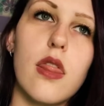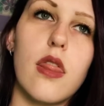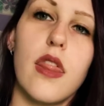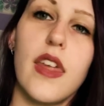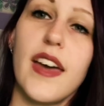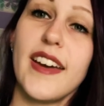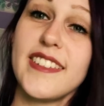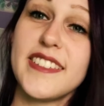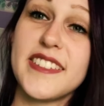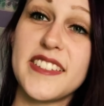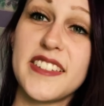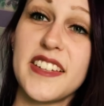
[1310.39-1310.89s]

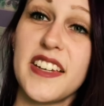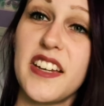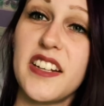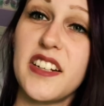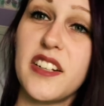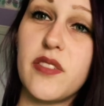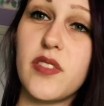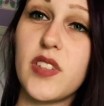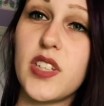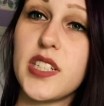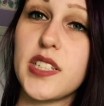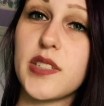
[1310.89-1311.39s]
That's the end
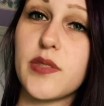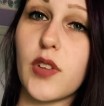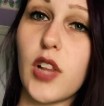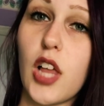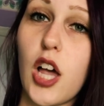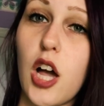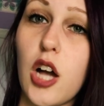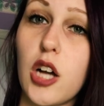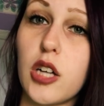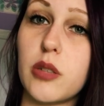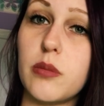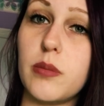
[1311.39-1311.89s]
of this
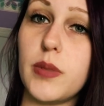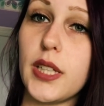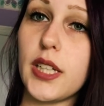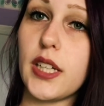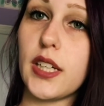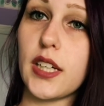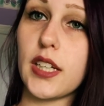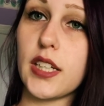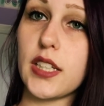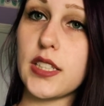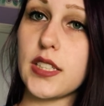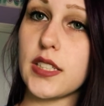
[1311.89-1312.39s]
vlog,
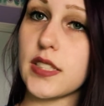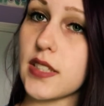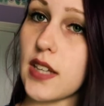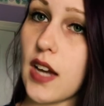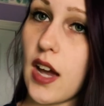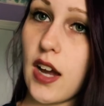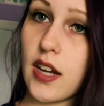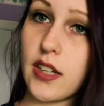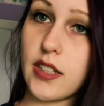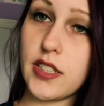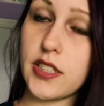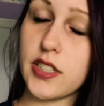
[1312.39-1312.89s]
because
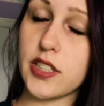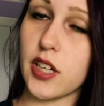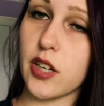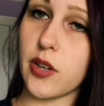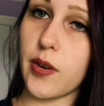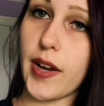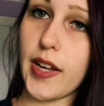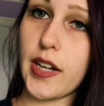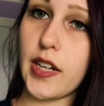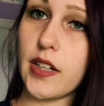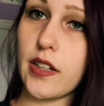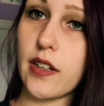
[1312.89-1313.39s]
I need to go
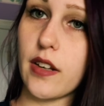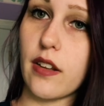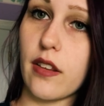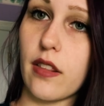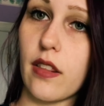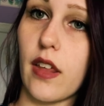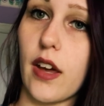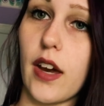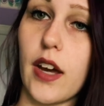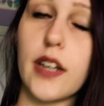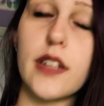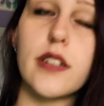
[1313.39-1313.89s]
edit
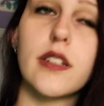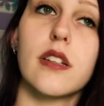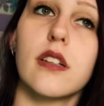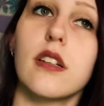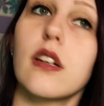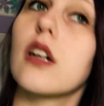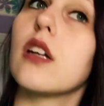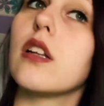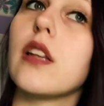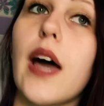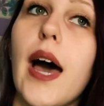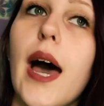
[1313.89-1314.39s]
that
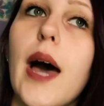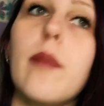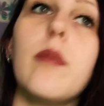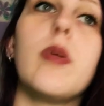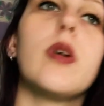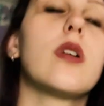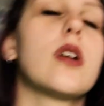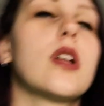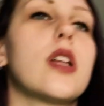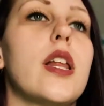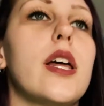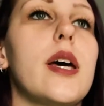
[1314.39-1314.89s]

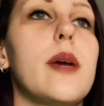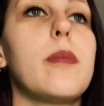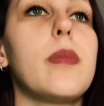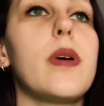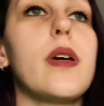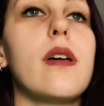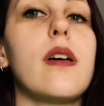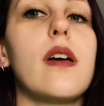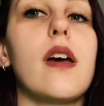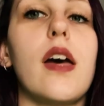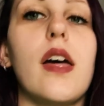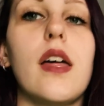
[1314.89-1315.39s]
collab clip
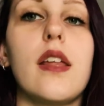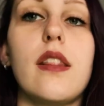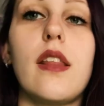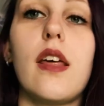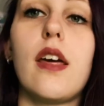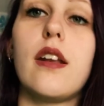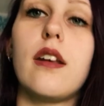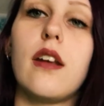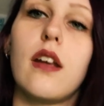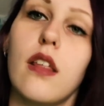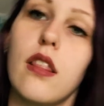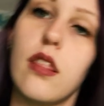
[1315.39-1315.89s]
and
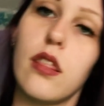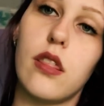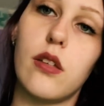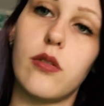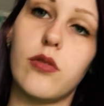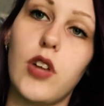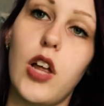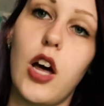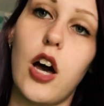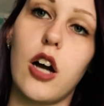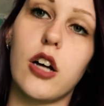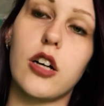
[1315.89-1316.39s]
then the
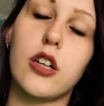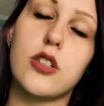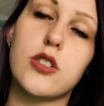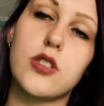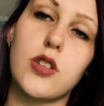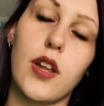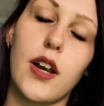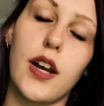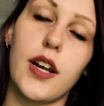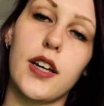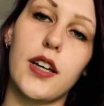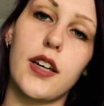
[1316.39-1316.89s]
vlog so
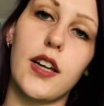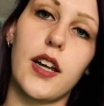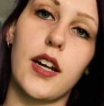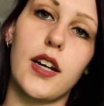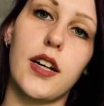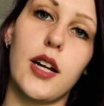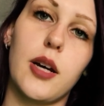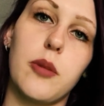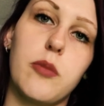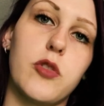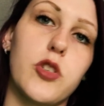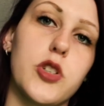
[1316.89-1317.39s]
that I can get it
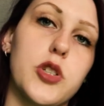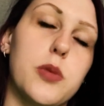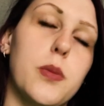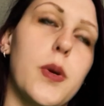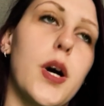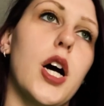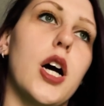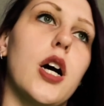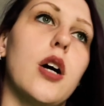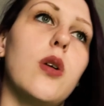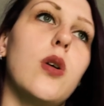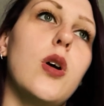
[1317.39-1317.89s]
up for
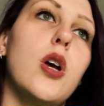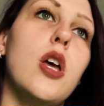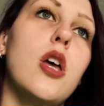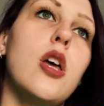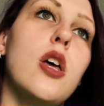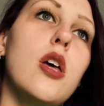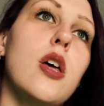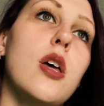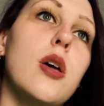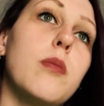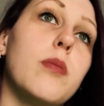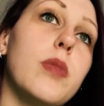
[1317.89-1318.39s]
tomorrow
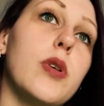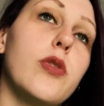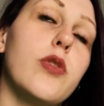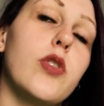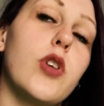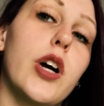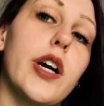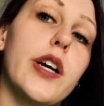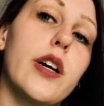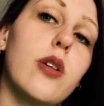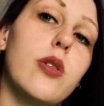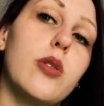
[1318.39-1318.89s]

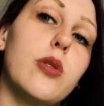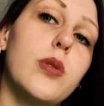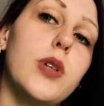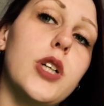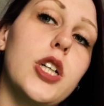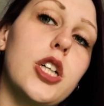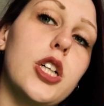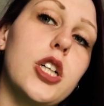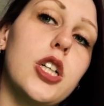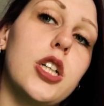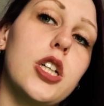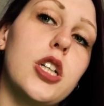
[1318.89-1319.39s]
before I go to
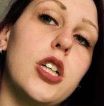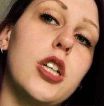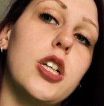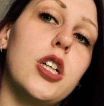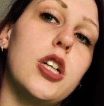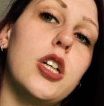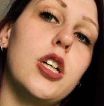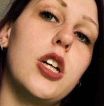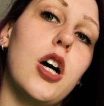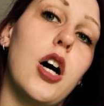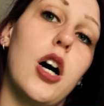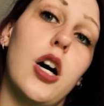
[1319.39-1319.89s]
work
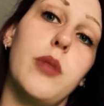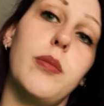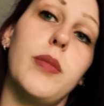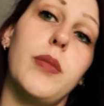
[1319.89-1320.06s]
on